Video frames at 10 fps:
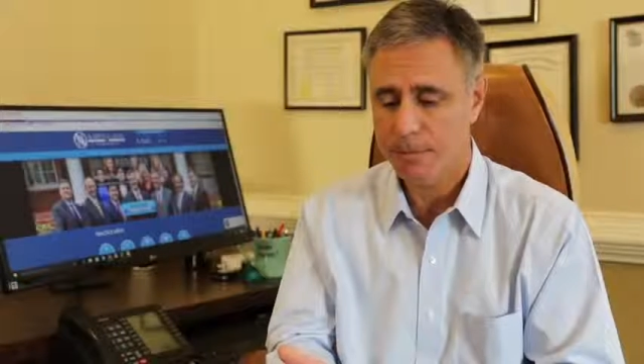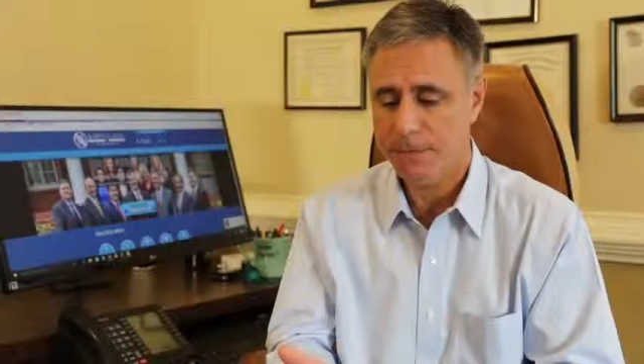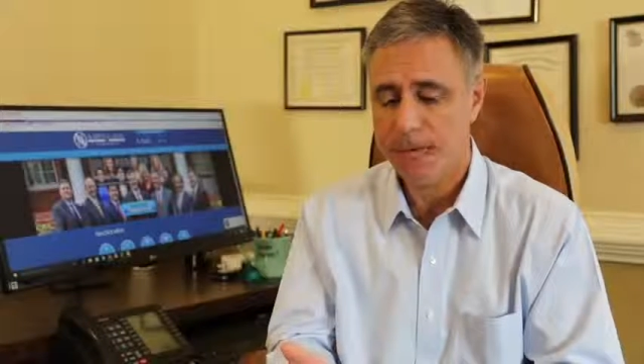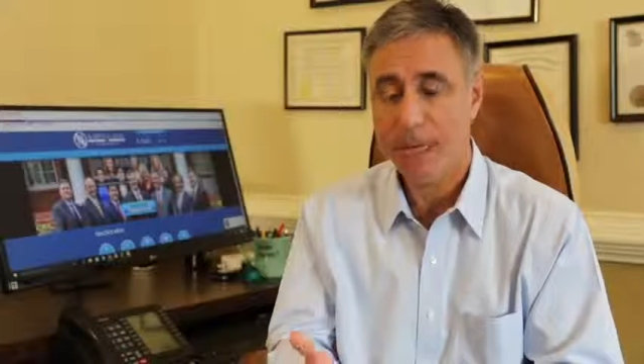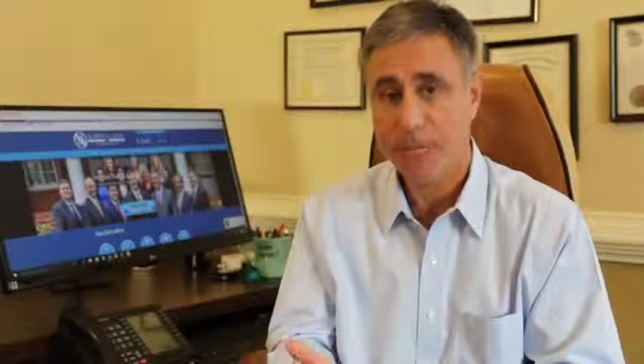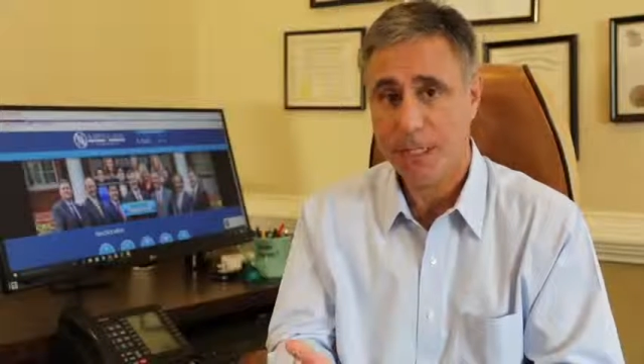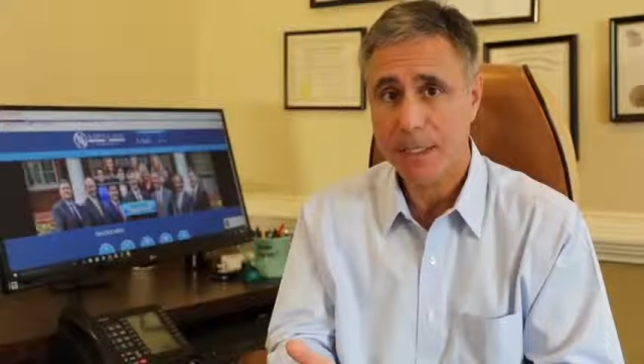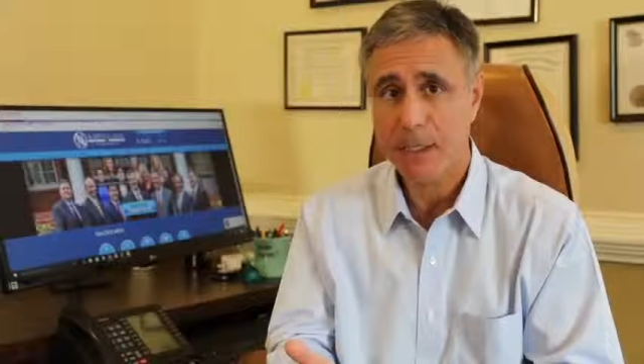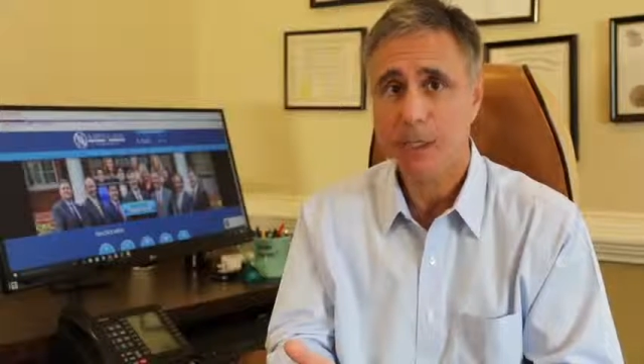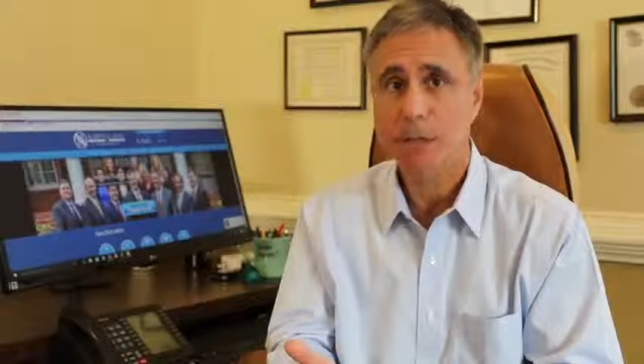
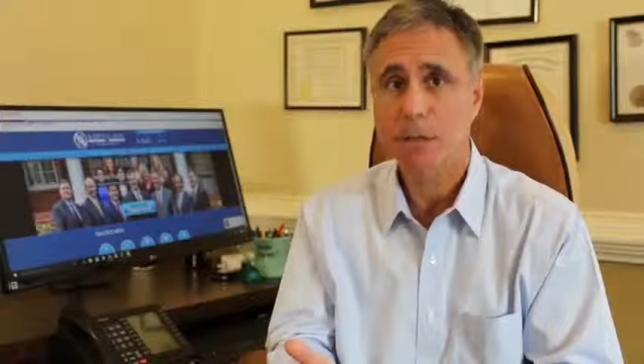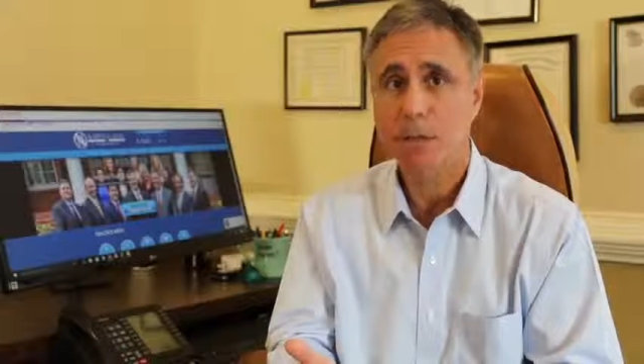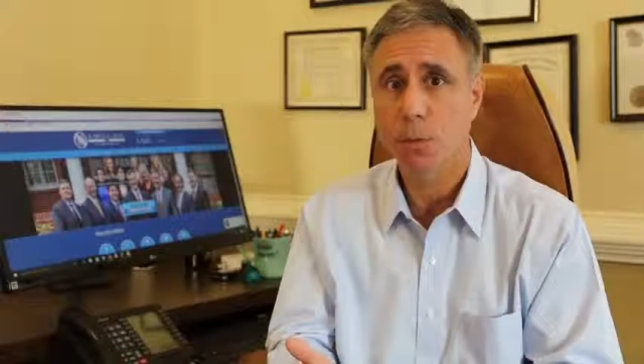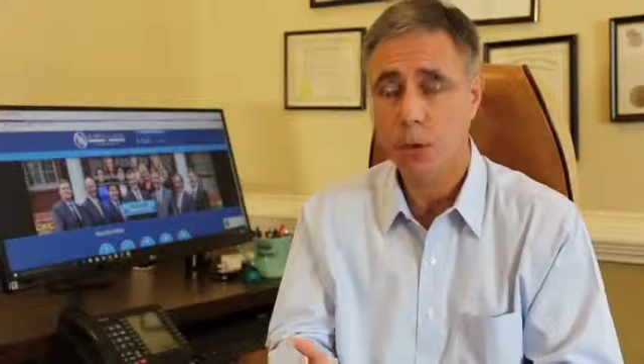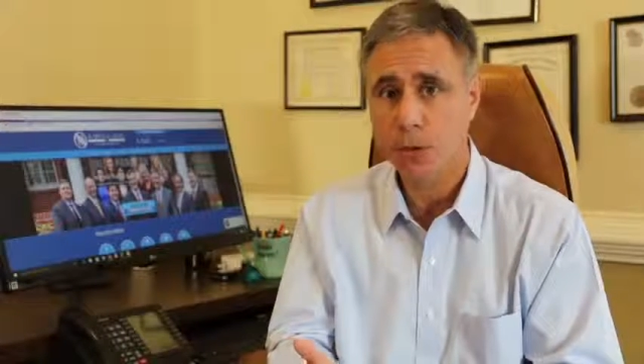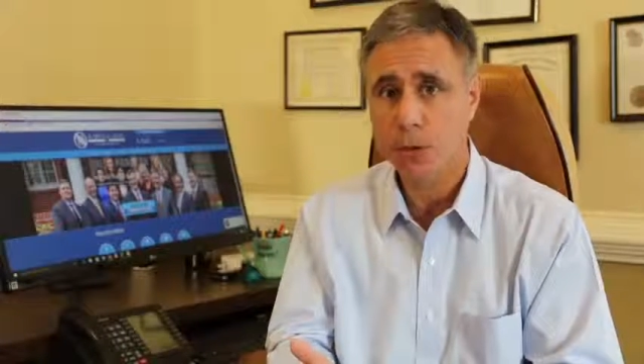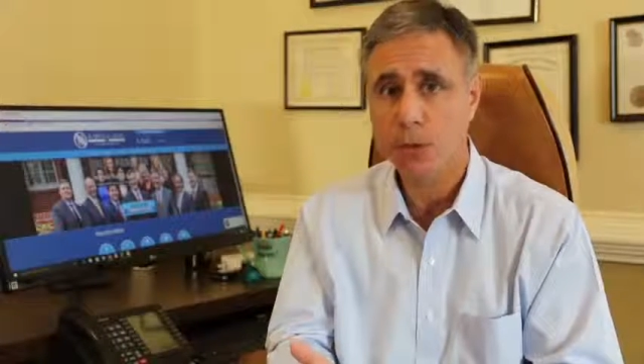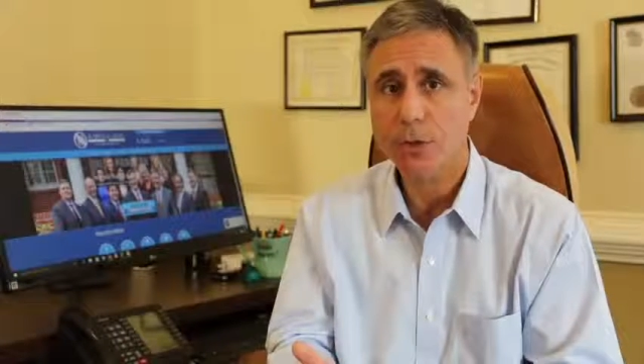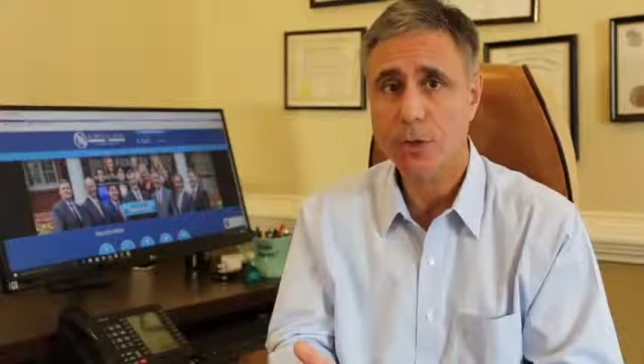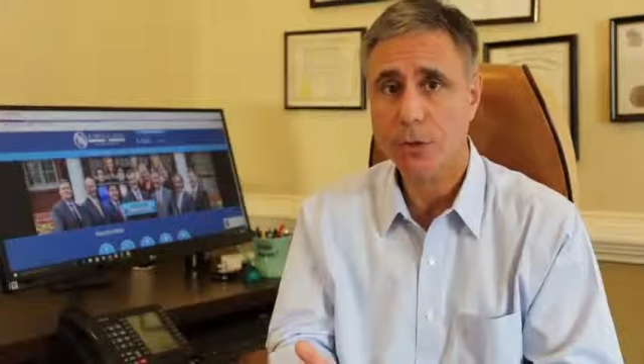families,
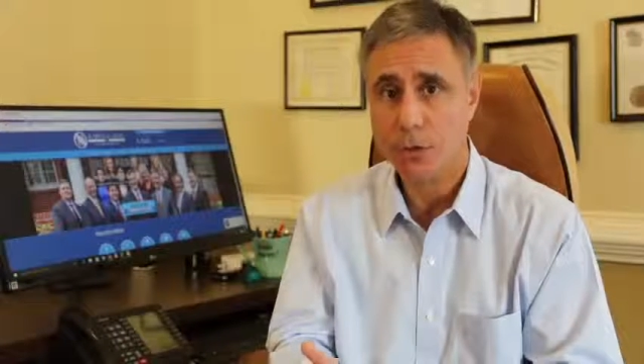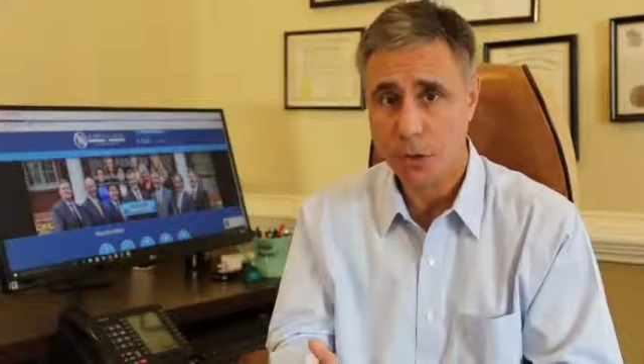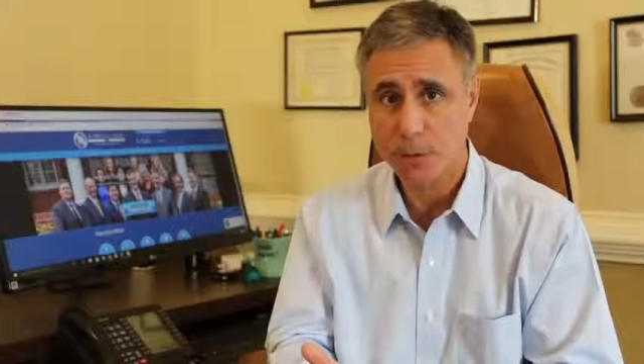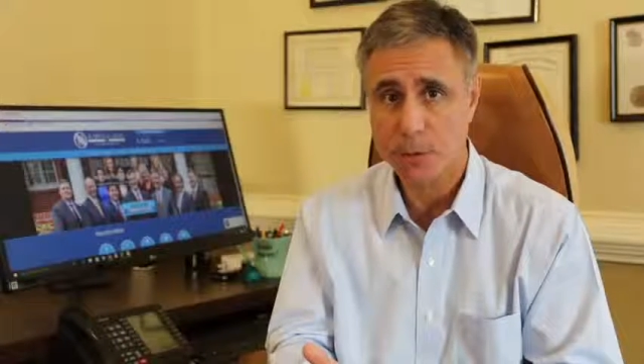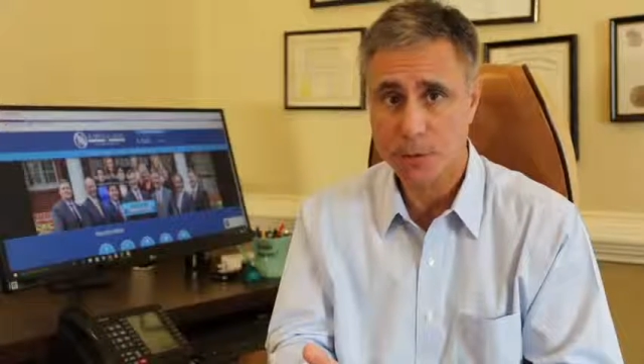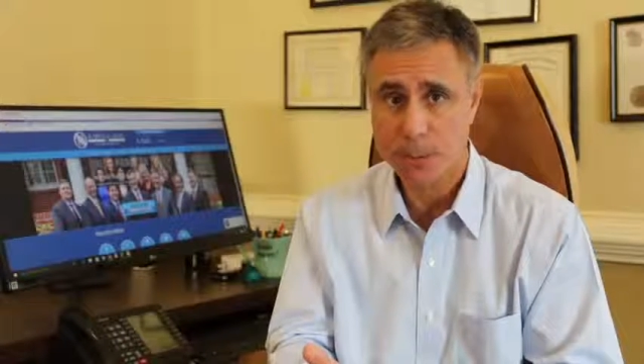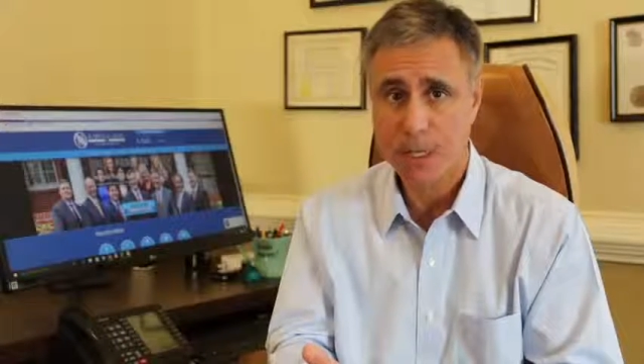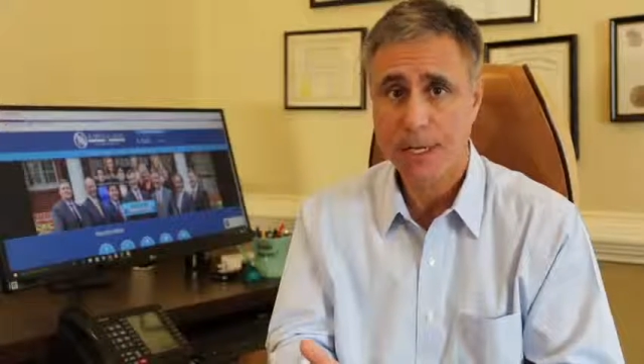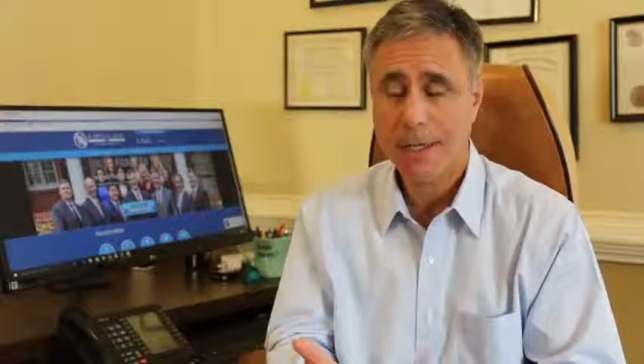workers, or consumers.